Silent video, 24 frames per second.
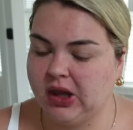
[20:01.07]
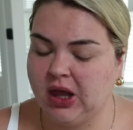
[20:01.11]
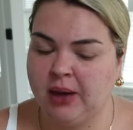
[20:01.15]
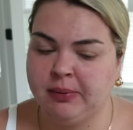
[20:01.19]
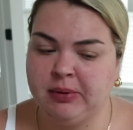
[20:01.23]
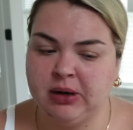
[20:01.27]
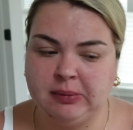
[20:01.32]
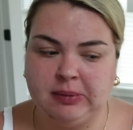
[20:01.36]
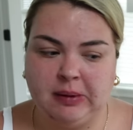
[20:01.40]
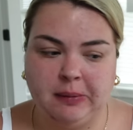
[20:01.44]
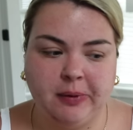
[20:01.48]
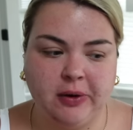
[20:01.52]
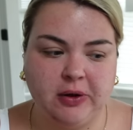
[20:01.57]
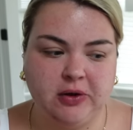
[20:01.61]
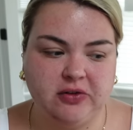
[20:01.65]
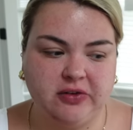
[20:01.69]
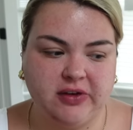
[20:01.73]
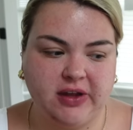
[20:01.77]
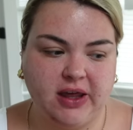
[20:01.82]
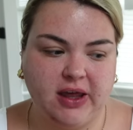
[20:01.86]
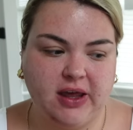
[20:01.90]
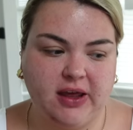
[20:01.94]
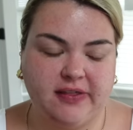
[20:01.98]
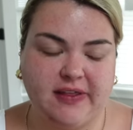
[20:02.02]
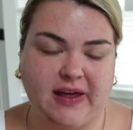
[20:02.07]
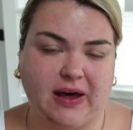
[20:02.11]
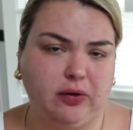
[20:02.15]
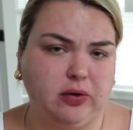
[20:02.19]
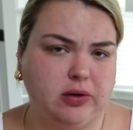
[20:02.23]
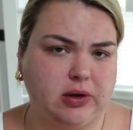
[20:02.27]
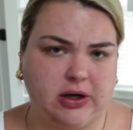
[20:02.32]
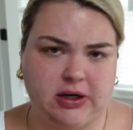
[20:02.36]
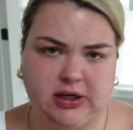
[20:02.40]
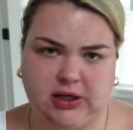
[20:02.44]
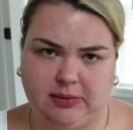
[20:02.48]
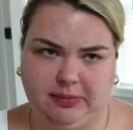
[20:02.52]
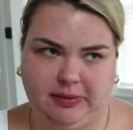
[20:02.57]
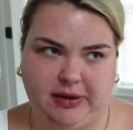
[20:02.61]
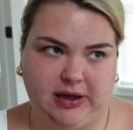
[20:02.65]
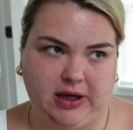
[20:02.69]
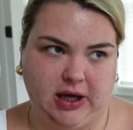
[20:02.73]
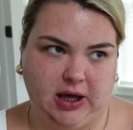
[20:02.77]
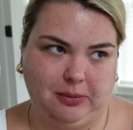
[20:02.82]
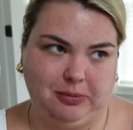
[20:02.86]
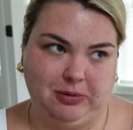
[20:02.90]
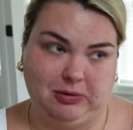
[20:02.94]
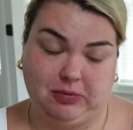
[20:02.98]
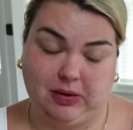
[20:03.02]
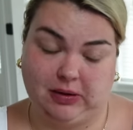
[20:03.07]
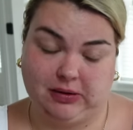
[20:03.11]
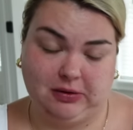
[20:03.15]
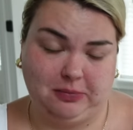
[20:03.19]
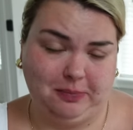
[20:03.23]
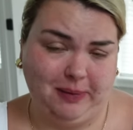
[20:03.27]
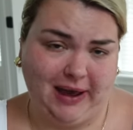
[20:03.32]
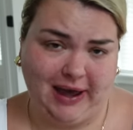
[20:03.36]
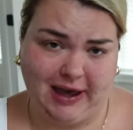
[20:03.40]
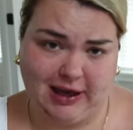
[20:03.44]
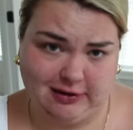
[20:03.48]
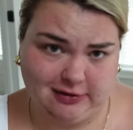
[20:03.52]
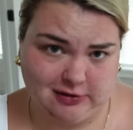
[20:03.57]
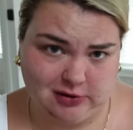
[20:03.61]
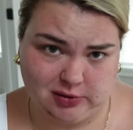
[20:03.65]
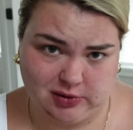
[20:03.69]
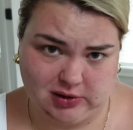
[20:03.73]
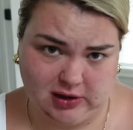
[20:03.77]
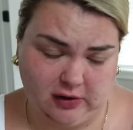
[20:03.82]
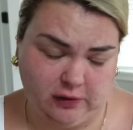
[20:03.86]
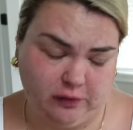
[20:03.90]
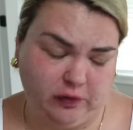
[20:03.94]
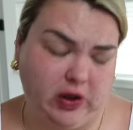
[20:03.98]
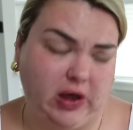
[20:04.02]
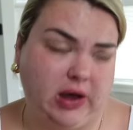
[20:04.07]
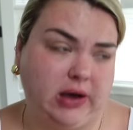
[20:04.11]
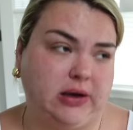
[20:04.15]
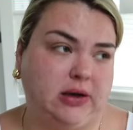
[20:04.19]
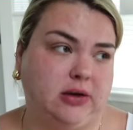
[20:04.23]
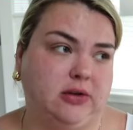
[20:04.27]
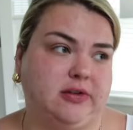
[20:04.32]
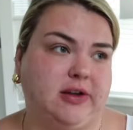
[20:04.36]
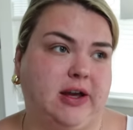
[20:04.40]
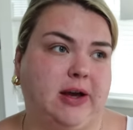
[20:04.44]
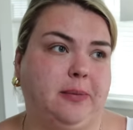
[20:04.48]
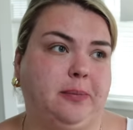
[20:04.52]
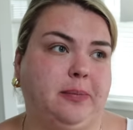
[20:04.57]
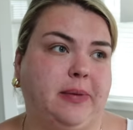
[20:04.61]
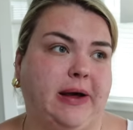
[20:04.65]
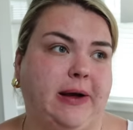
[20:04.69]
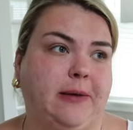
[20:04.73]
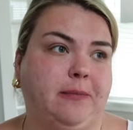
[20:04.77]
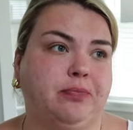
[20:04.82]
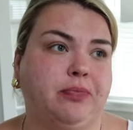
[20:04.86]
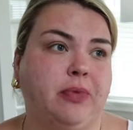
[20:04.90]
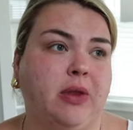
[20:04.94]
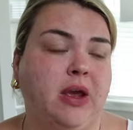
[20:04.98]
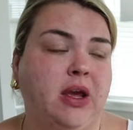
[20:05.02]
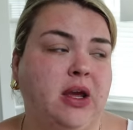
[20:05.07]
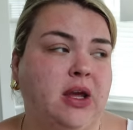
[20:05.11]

gonna be posting, that will already be up and probably past when this vlog goes up, but